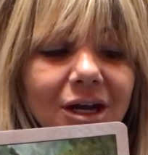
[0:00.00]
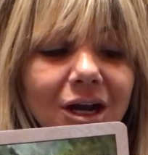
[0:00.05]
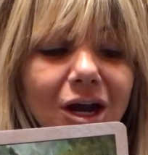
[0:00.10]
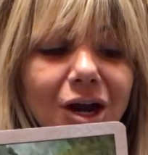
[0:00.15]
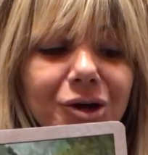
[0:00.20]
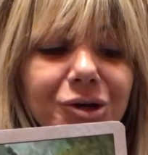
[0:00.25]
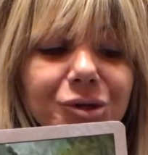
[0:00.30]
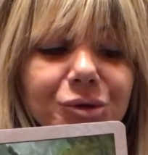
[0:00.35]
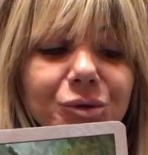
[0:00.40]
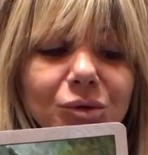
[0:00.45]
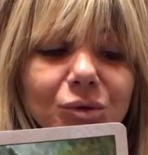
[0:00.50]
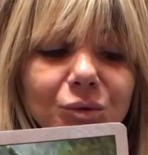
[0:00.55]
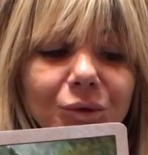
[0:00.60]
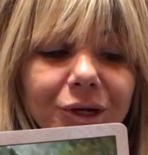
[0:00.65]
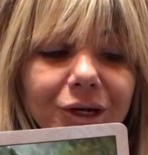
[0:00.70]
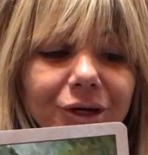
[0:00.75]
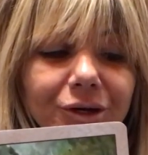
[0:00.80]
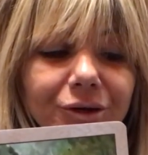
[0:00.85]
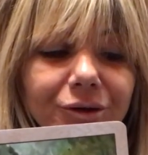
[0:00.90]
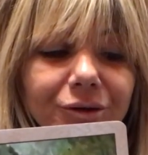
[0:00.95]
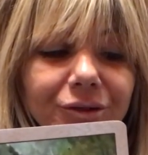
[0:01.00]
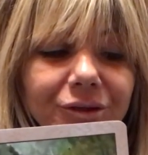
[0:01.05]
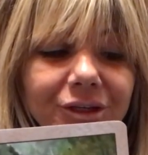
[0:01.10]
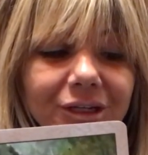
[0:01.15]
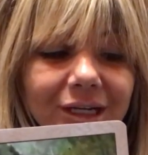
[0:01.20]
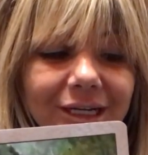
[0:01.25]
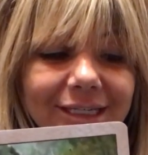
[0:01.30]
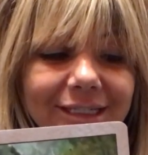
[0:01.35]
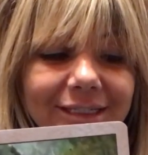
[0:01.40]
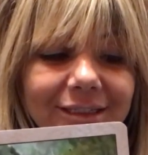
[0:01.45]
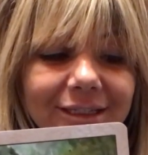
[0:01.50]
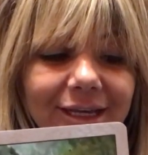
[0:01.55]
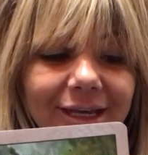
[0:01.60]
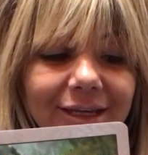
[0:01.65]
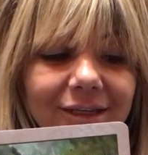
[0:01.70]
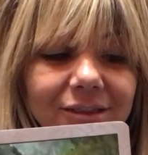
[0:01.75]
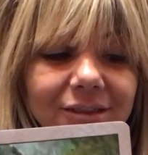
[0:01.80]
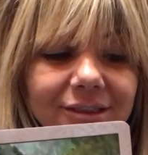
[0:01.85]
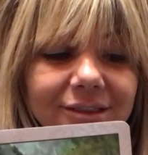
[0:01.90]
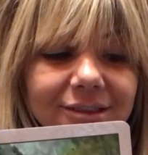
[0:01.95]
Are you aware the
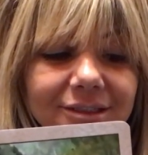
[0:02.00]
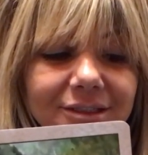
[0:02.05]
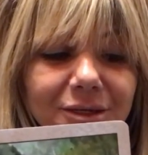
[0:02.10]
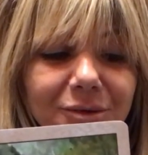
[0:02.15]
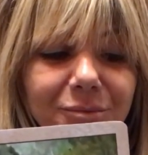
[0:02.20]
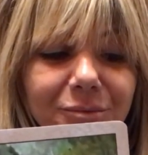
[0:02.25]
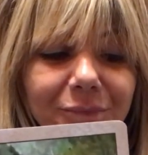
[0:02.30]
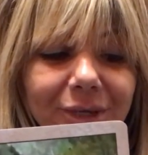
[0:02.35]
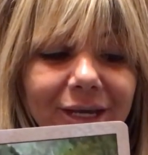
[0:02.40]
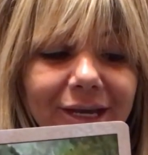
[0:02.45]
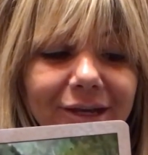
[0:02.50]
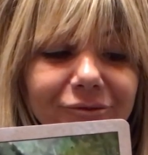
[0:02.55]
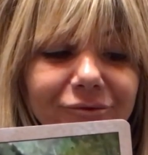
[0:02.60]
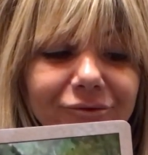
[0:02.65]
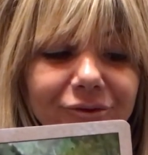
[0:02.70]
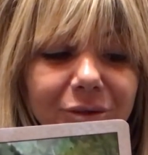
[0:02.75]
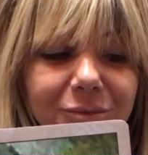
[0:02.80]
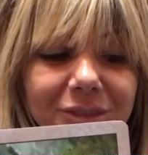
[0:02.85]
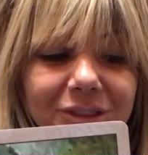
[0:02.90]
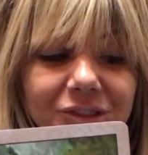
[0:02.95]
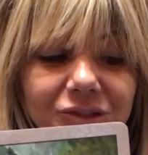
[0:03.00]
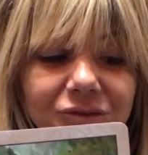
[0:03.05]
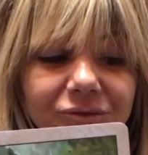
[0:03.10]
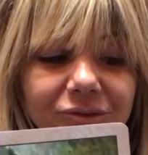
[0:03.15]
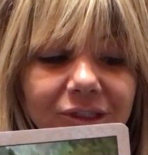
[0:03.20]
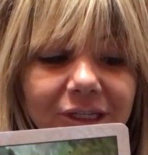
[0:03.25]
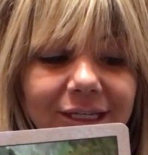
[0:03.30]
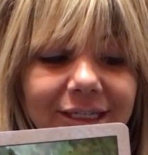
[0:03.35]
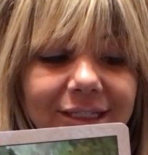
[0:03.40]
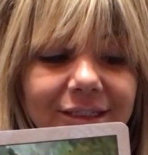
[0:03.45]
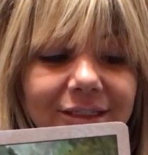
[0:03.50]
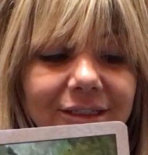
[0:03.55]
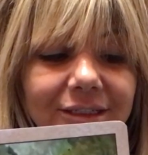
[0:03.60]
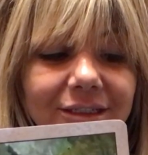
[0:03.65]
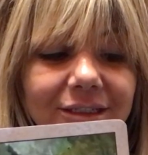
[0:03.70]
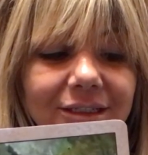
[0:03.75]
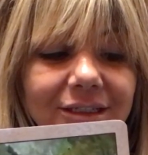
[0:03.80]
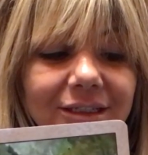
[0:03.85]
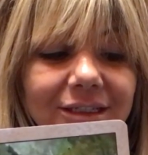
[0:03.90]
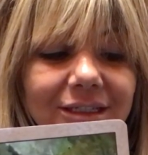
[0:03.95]
nightingale has come back from its flight,
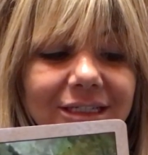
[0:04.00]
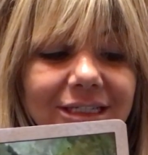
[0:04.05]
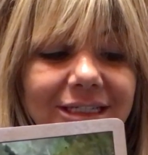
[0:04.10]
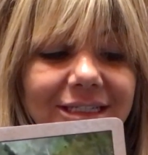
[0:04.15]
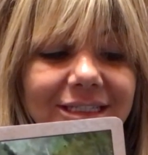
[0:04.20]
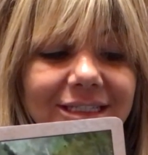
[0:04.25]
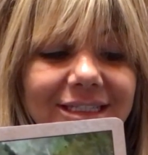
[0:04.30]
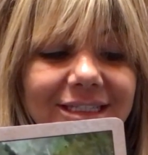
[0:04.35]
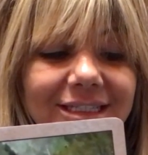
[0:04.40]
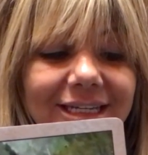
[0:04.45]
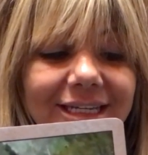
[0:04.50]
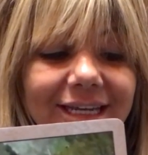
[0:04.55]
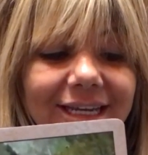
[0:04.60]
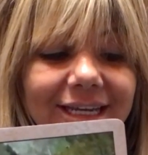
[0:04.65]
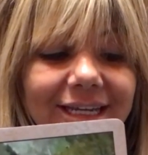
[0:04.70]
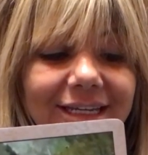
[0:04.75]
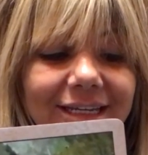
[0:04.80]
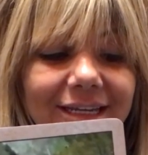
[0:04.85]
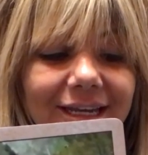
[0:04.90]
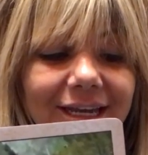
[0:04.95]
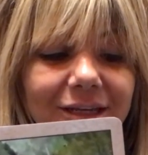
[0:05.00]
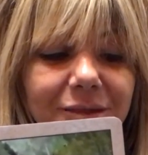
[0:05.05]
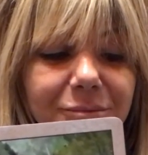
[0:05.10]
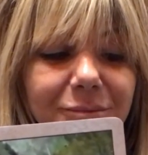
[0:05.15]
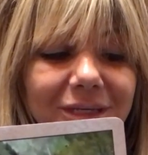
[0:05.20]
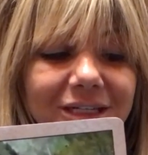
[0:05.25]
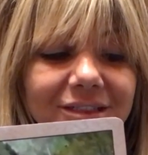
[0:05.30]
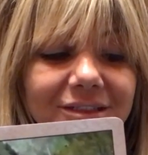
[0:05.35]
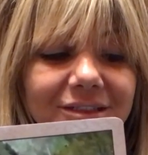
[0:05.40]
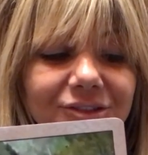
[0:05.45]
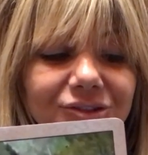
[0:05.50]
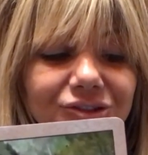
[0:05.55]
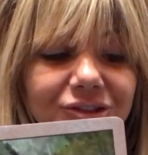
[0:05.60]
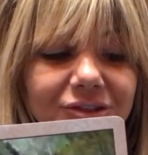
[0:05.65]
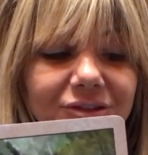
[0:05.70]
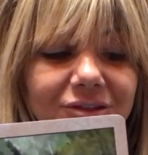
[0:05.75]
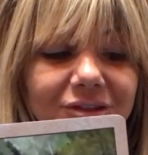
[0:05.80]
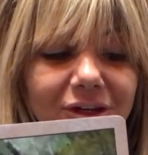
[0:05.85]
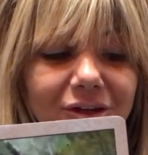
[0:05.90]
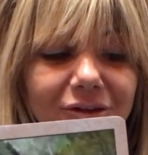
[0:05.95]
singing and
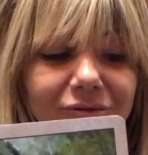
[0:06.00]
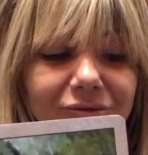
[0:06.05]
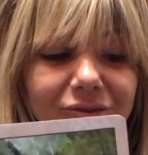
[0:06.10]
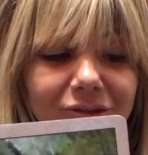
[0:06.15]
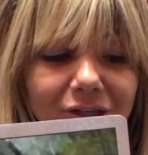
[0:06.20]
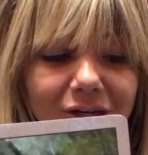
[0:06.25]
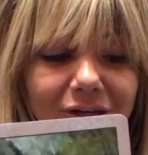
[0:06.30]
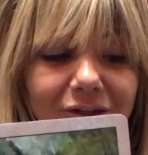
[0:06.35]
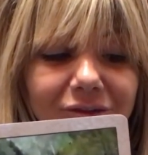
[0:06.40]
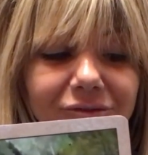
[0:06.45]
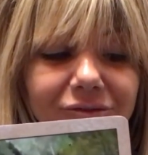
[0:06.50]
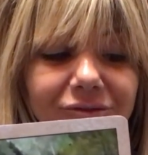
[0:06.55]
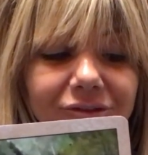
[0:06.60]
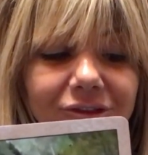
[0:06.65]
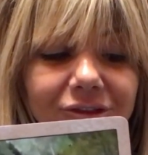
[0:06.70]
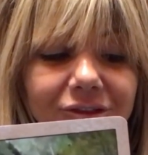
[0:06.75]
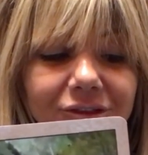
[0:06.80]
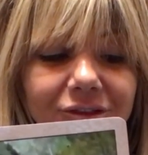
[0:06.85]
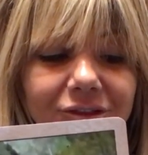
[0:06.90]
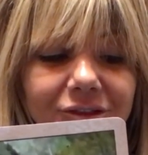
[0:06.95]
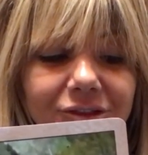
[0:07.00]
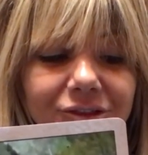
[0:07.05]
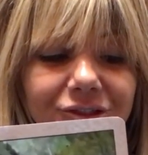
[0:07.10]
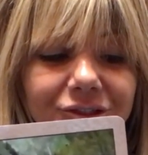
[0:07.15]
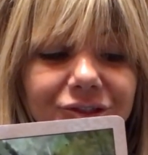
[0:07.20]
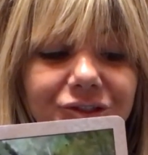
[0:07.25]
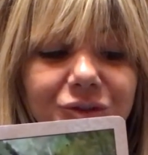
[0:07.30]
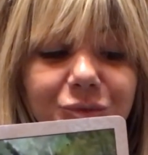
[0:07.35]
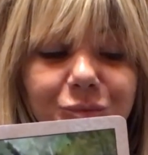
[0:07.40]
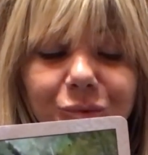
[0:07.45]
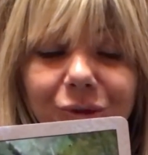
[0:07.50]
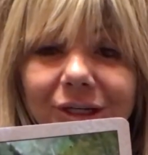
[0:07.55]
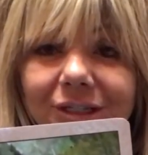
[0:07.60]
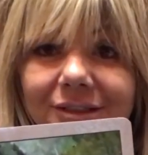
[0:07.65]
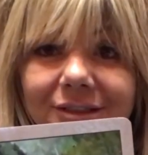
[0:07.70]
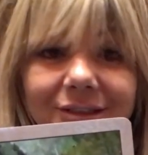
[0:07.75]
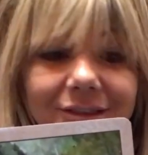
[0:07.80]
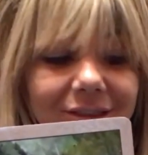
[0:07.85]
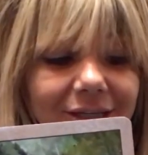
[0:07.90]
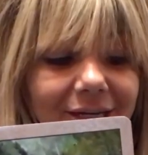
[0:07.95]
messages of love, to
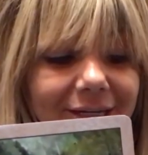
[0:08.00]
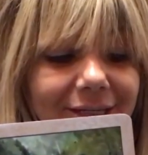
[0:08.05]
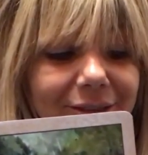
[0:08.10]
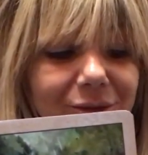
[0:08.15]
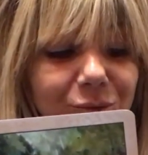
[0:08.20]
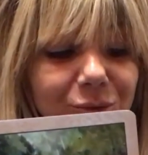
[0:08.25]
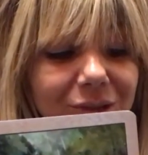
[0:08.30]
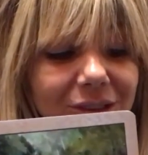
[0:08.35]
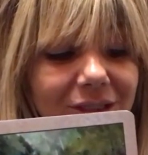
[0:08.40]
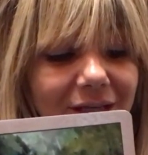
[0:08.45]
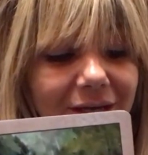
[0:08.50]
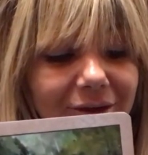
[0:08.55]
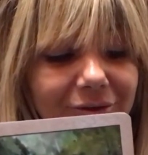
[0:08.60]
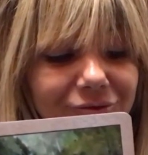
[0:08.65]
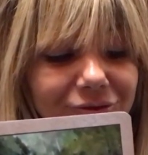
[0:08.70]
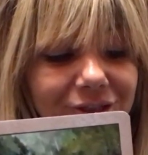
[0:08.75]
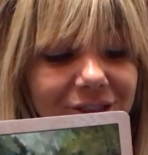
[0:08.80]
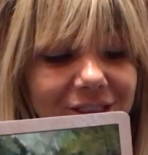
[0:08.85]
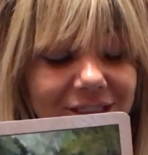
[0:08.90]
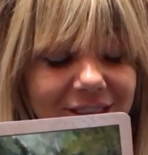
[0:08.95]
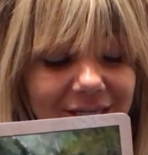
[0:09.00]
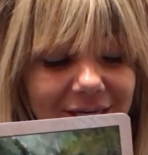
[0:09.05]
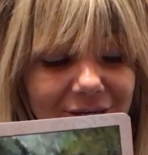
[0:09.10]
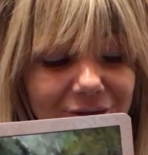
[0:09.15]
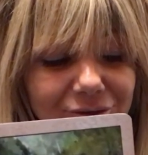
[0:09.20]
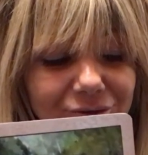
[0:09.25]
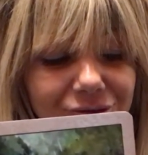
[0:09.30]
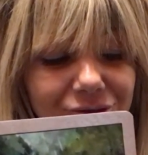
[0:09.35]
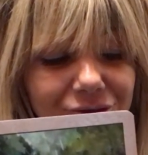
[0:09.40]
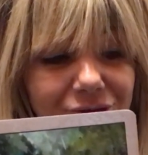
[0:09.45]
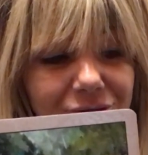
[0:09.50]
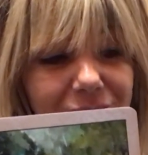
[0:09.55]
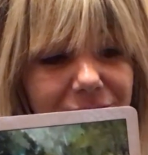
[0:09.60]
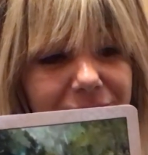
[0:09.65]
spread delight with every sound?